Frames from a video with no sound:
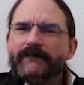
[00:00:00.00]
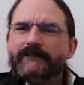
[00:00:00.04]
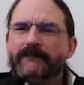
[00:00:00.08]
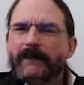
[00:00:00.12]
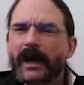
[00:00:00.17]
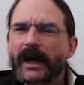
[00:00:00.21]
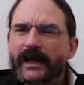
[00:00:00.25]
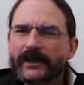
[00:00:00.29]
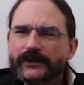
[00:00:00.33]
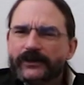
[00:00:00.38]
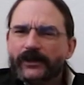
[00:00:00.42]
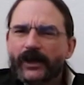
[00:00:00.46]

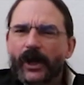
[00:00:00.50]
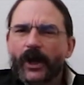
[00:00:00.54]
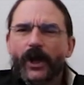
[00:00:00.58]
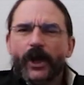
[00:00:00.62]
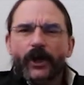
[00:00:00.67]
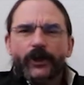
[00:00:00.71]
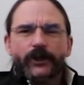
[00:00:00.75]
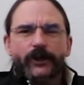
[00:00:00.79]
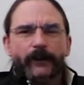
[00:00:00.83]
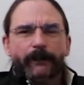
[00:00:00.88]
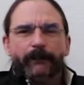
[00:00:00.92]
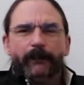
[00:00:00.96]
much
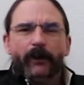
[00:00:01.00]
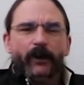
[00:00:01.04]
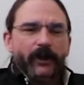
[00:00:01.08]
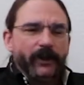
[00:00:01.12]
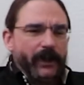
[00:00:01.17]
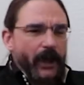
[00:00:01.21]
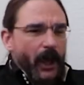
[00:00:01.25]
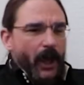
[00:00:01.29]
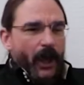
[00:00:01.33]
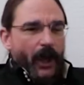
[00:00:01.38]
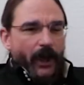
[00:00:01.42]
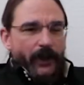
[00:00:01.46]
to
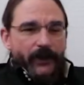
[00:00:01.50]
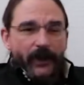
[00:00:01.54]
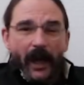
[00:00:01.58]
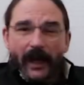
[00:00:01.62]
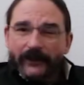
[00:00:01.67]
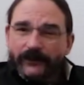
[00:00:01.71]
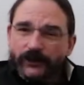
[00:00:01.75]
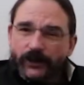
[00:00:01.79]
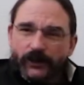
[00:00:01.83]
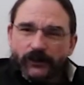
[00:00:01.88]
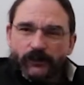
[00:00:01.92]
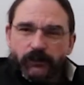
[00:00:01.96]
put
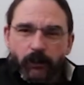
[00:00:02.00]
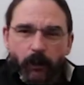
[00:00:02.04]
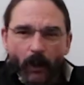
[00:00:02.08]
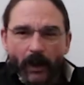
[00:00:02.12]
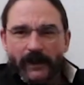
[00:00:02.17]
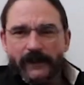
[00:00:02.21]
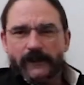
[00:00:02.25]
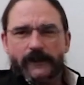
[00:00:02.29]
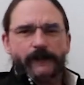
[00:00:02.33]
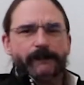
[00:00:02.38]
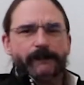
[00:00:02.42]
not just one